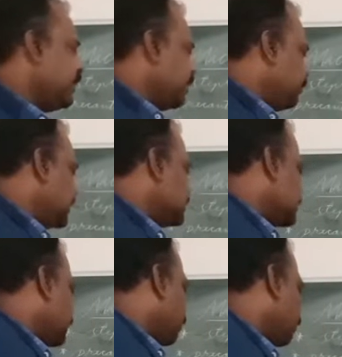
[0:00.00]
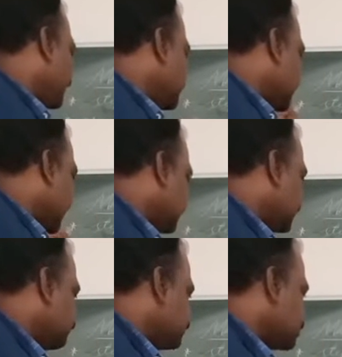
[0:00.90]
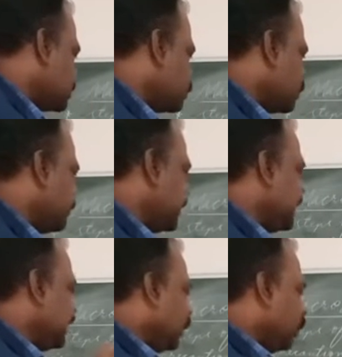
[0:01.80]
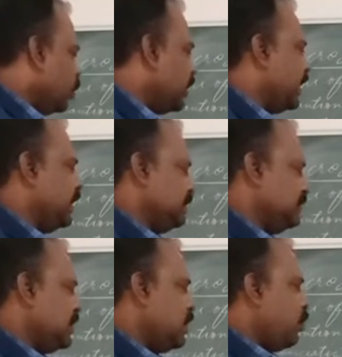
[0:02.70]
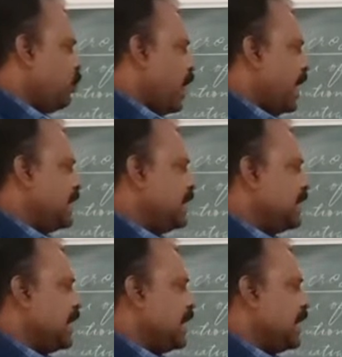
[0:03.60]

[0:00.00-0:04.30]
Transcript: It means which items should be included while